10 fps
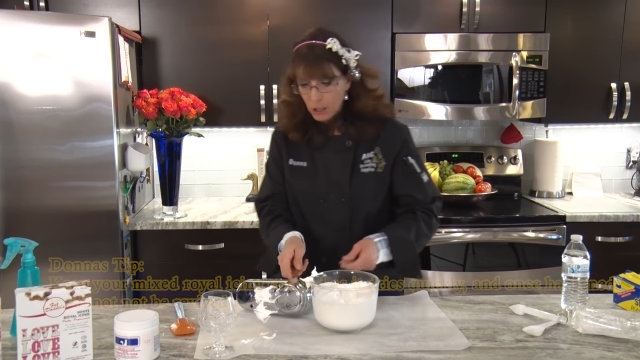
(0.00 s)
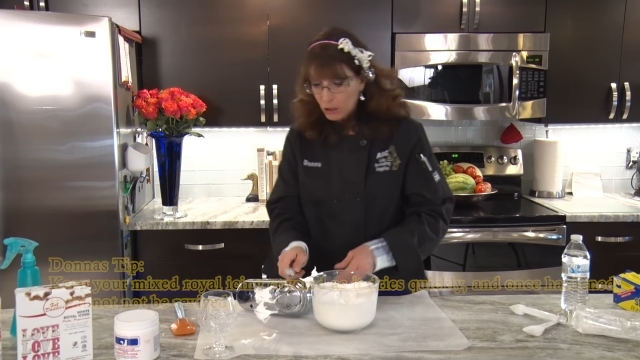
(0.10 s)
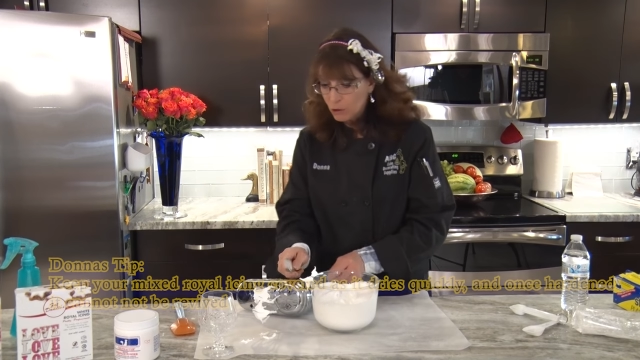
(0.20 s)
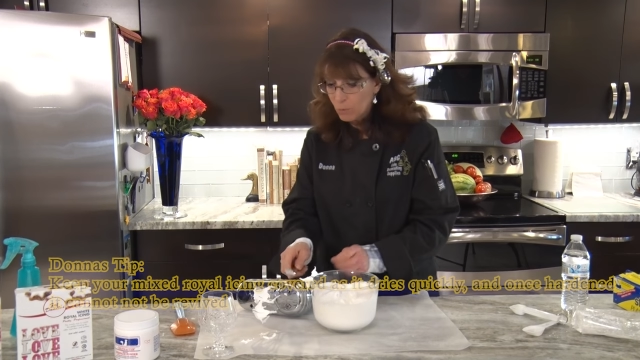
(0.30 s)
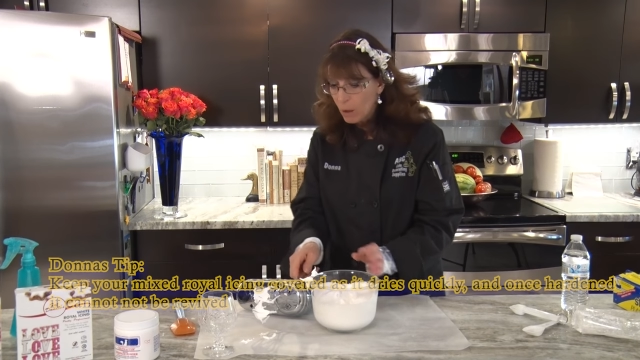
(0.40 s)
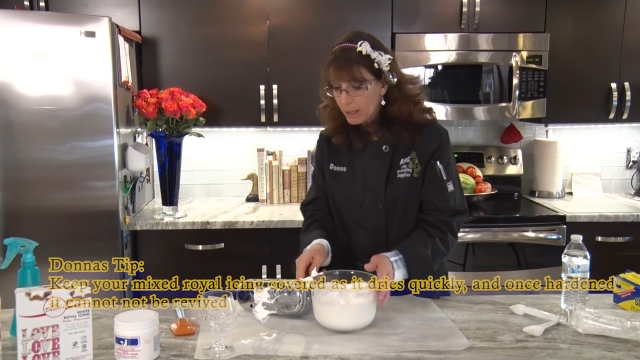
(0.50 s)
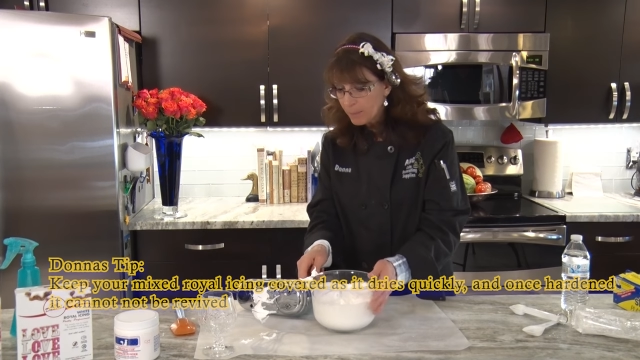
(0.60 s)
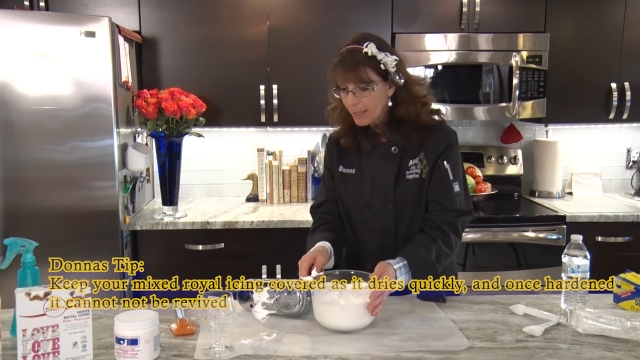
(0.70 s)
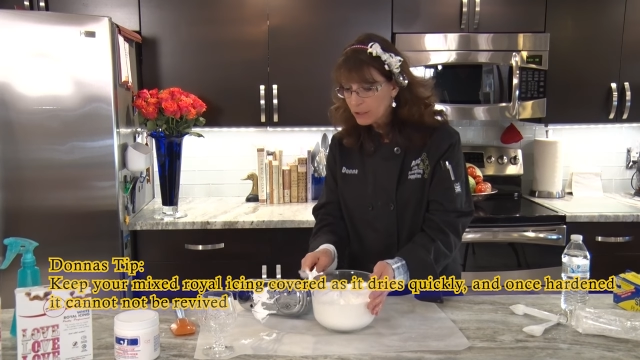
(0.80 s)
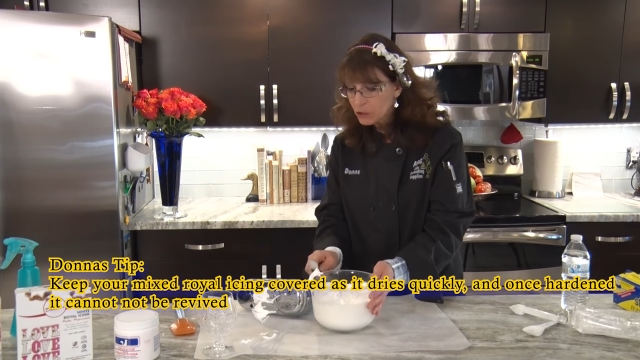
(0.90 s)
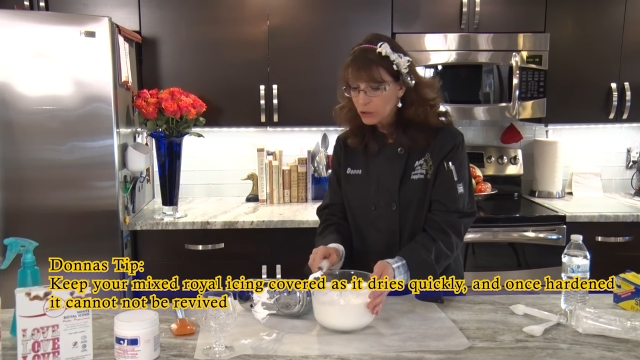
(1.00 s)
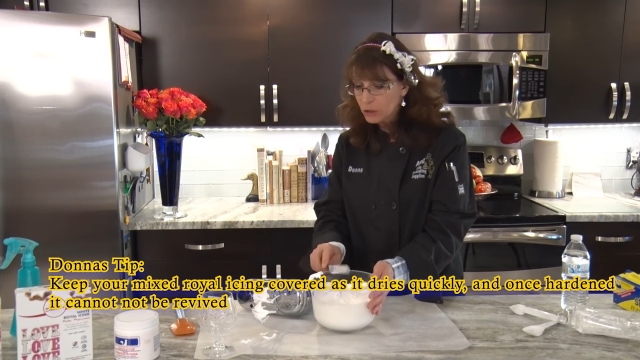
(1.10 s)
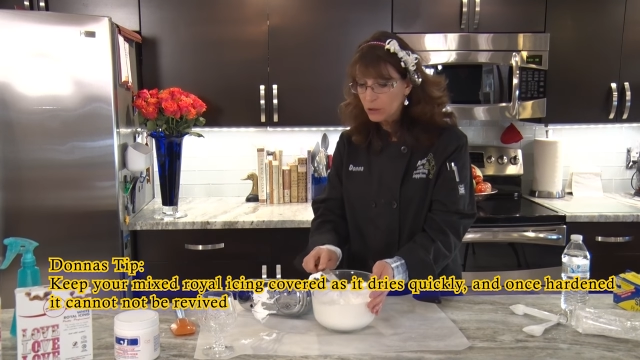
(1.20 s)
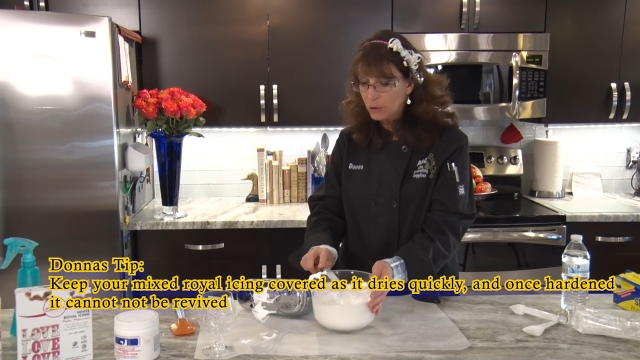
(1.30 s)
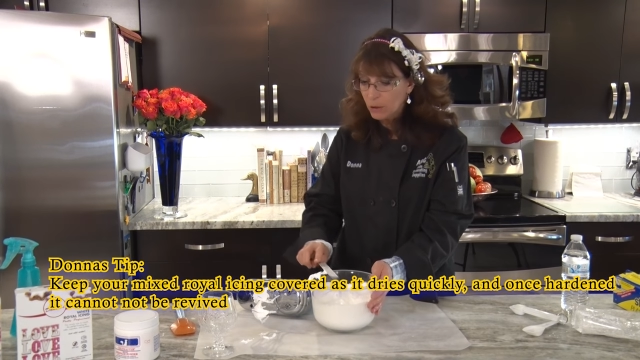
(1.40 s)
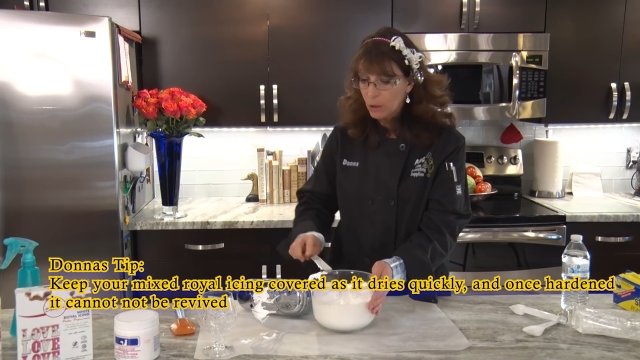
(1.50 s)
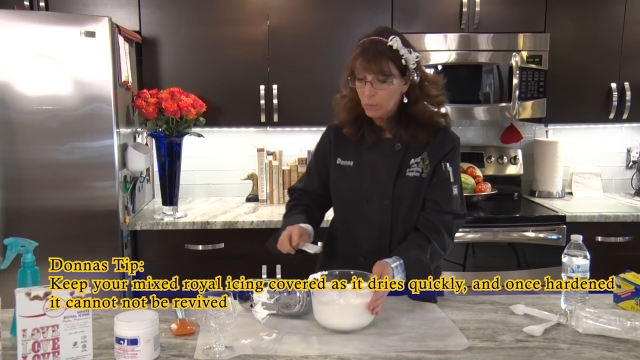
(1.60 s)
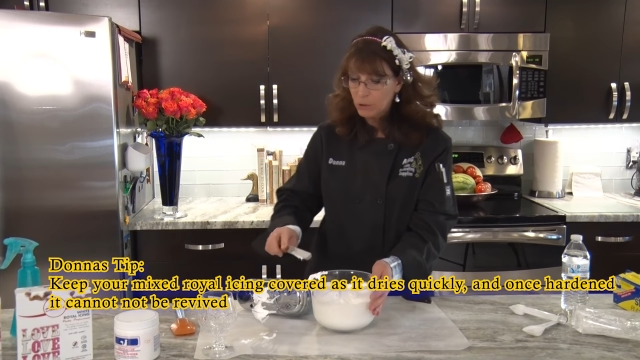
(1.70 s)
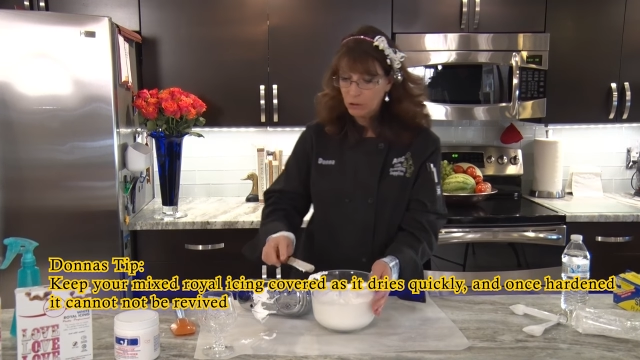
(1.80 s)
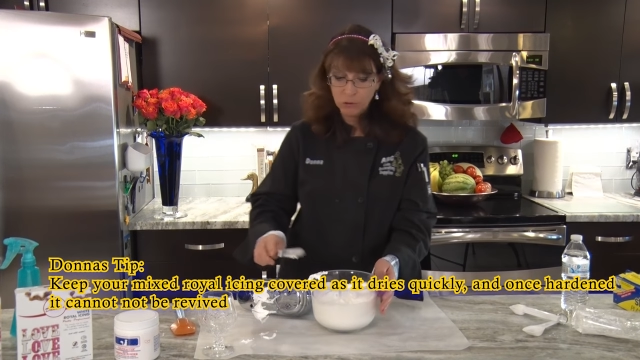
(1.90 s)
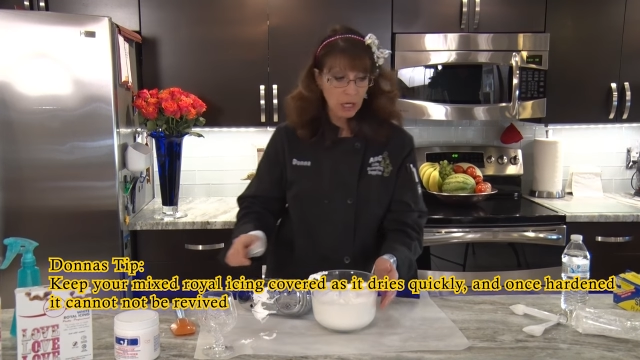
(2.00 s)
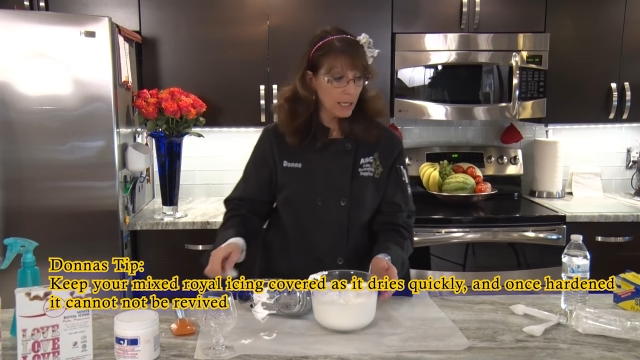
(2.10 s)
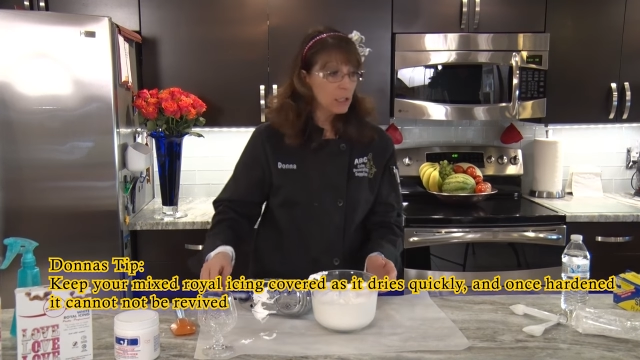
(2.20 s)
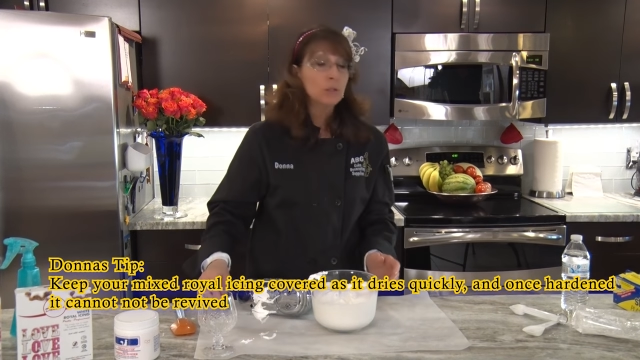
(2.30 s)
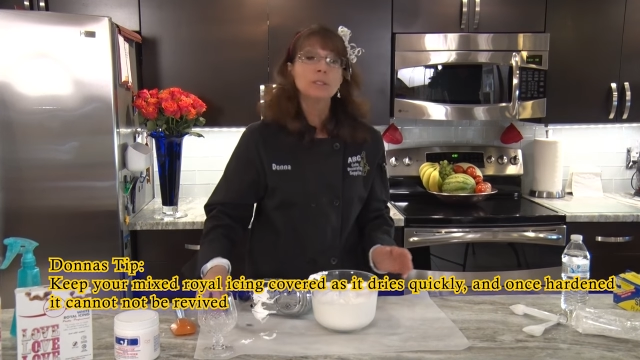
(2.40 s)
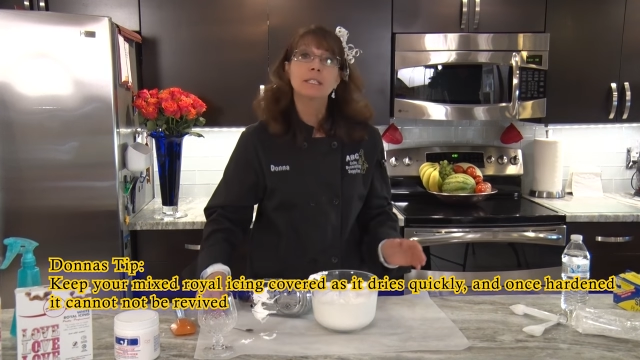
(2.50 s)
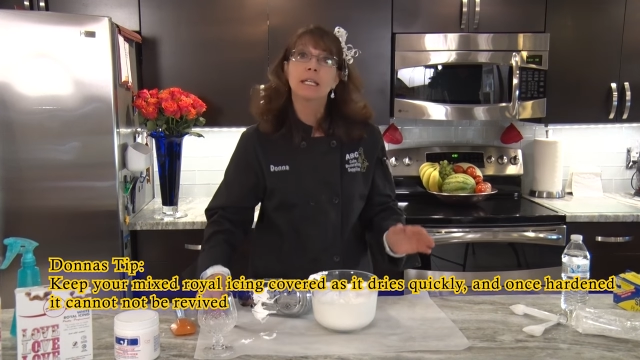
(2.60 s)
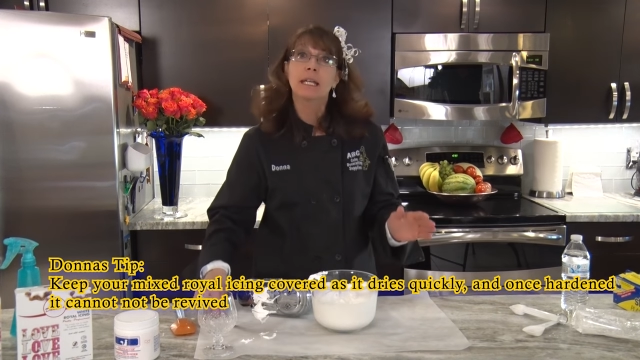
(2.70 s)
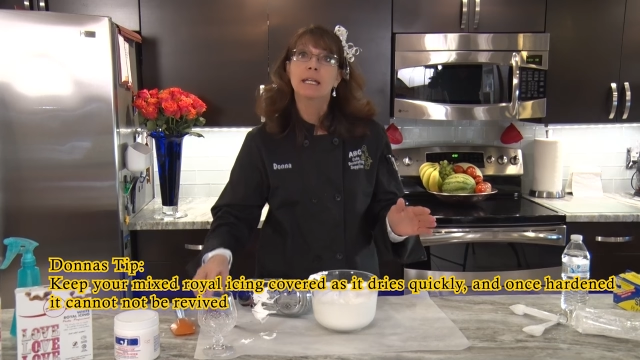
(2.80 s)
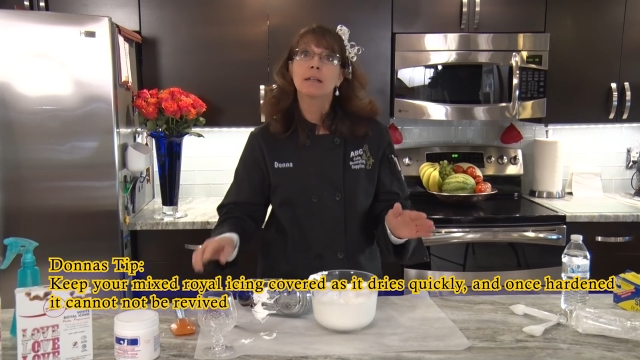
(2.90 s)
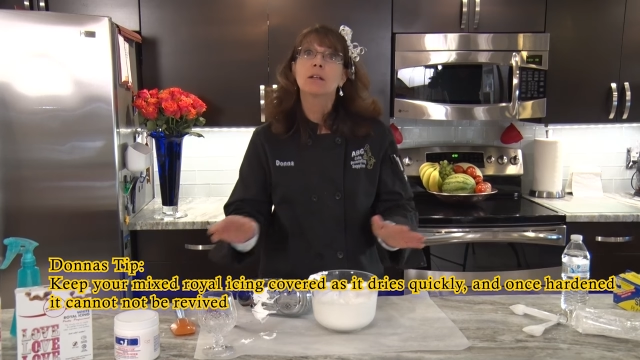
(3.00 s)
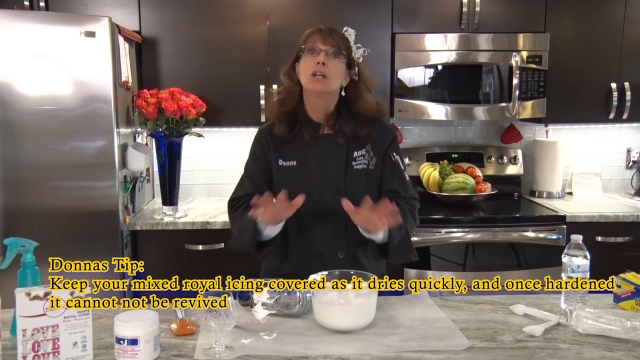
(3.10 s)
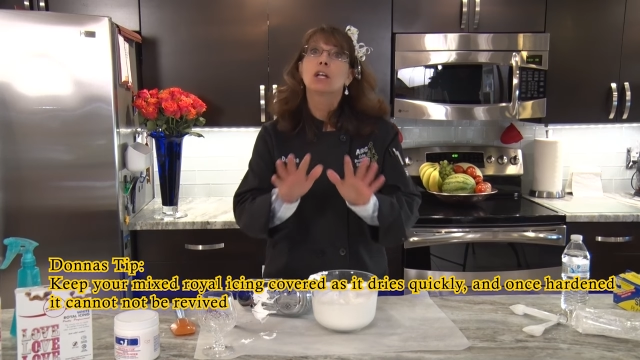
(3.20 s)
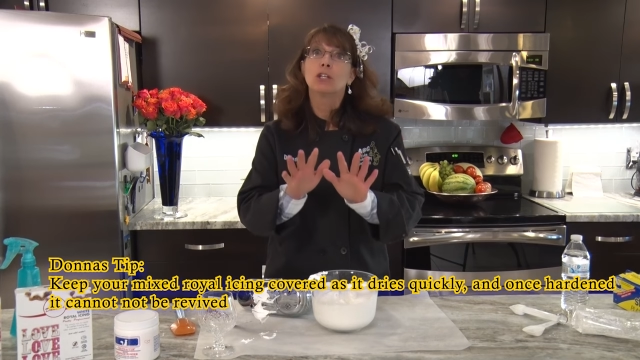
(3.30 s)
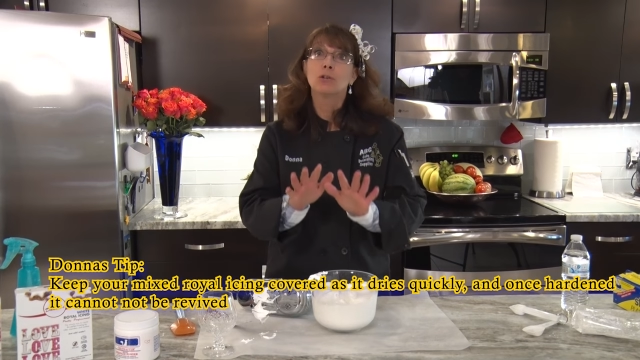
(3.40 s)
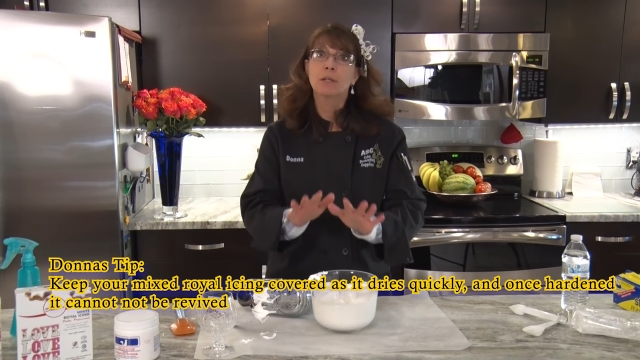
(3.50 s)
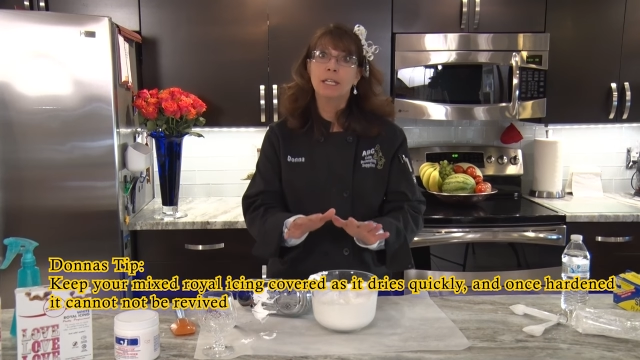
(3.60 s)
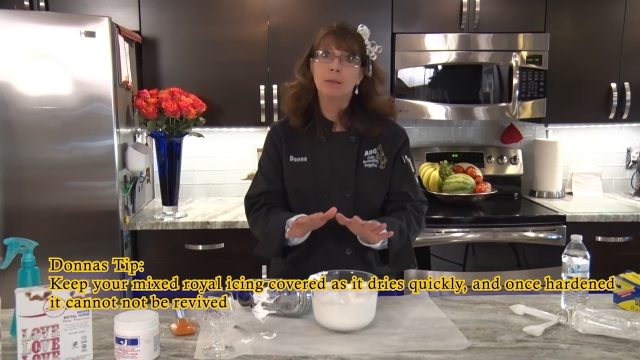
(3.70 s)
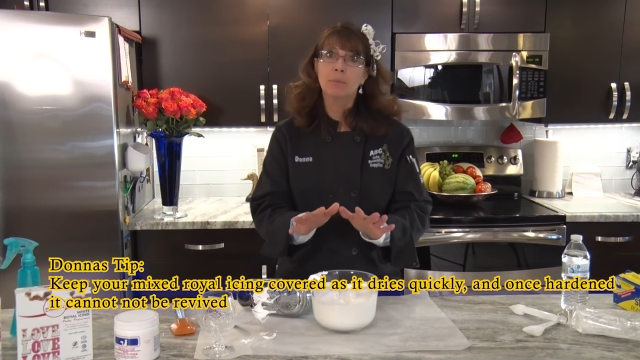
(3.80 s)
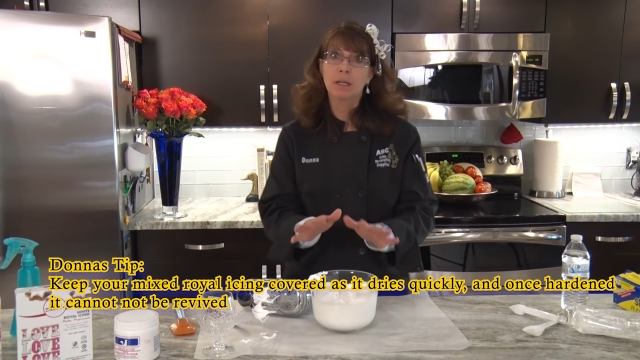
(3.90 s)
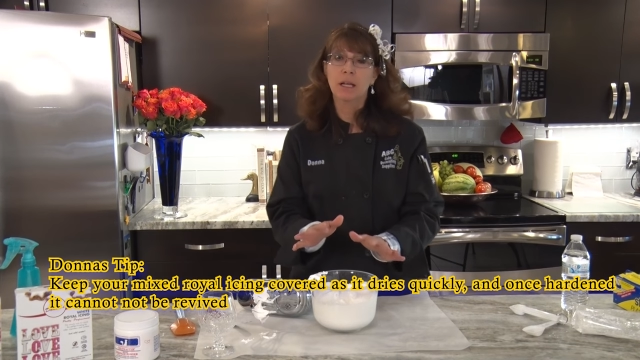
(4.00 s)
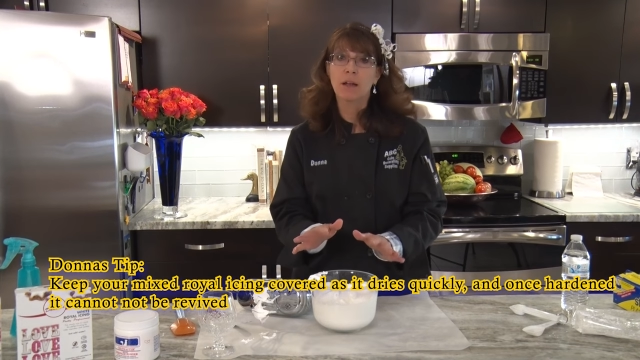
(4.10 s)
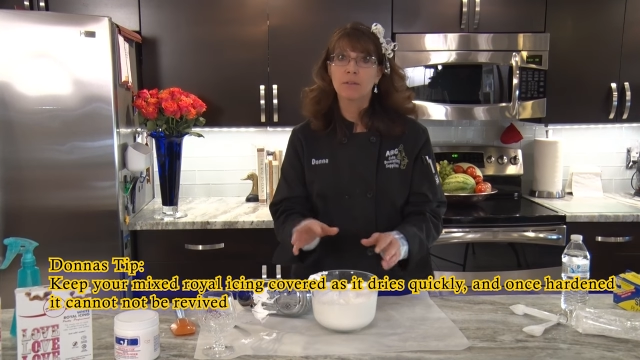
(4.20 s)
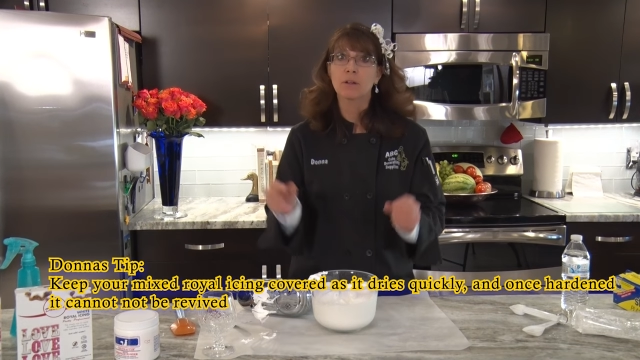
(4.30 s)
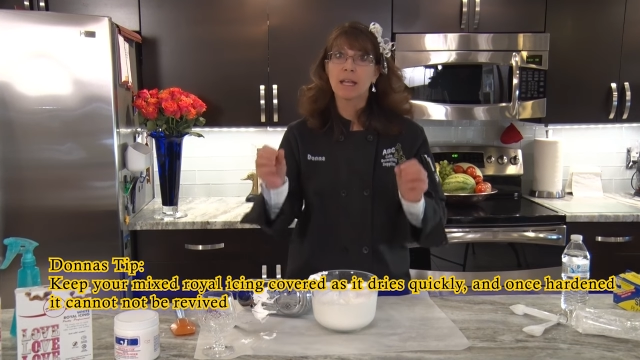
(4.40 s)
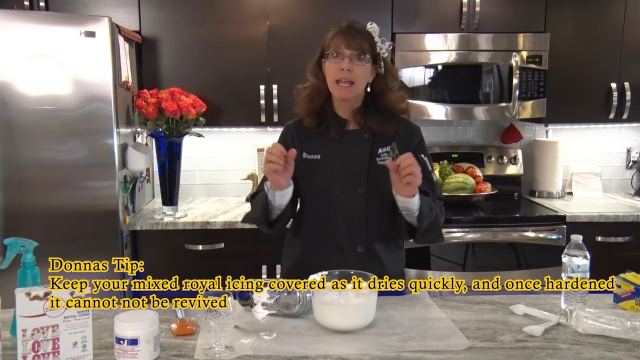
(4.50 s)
you want to make sure when you're not using it, you keep it covered.